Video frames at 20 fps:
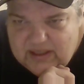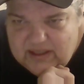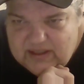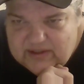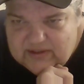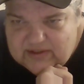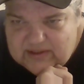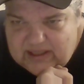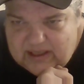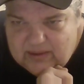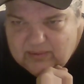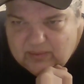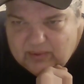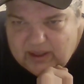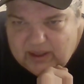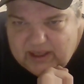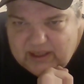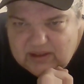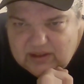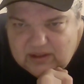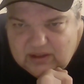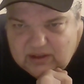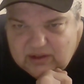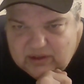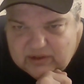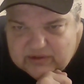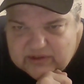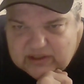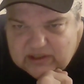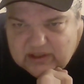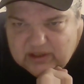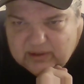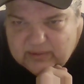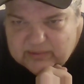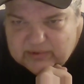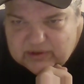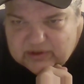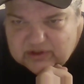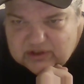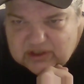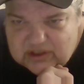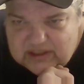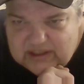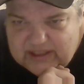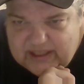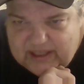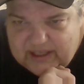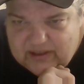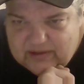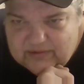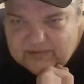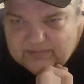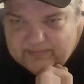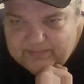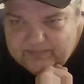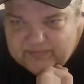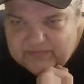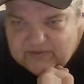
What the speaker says: statewide nursing homes are shut down